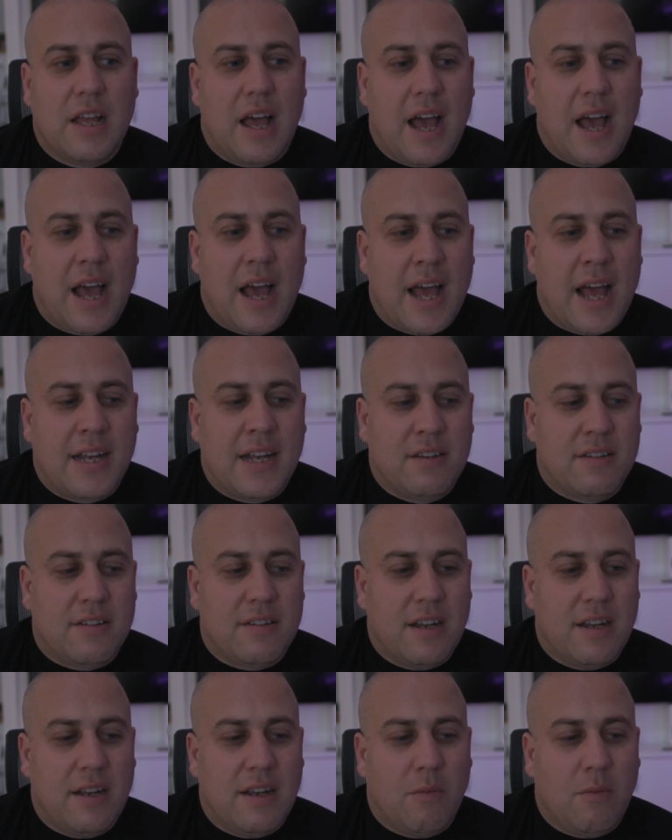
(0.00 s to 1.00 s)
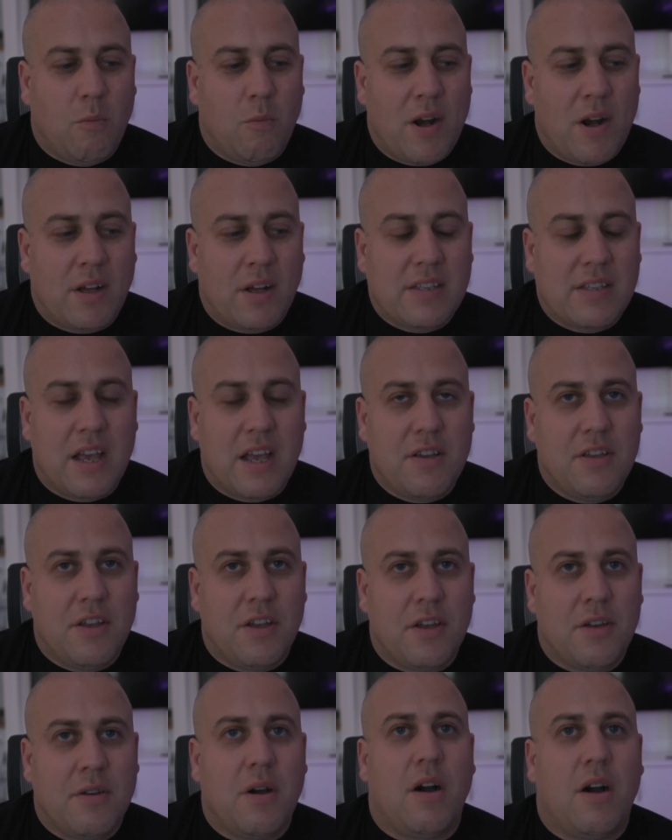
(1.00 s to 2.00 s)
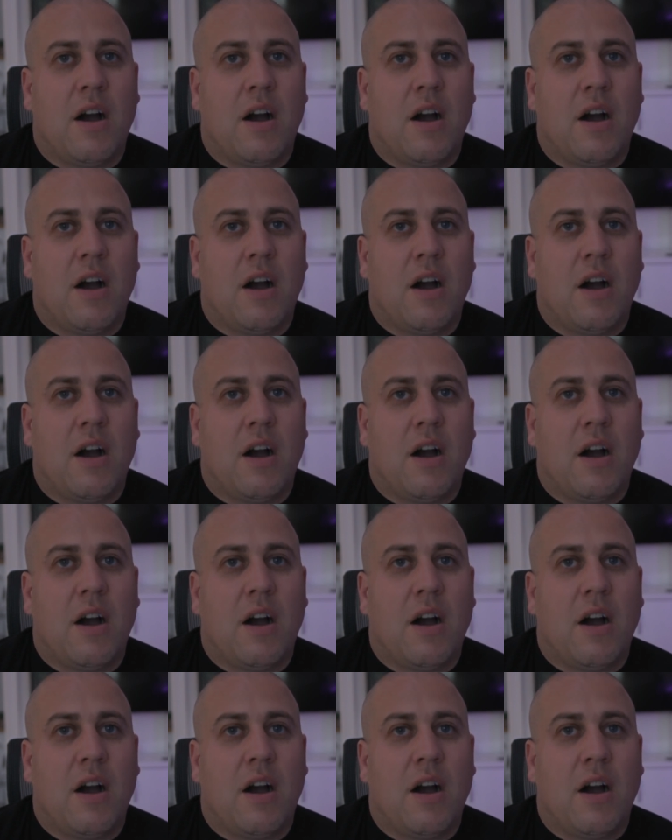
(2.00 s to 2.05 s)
And when I tell you,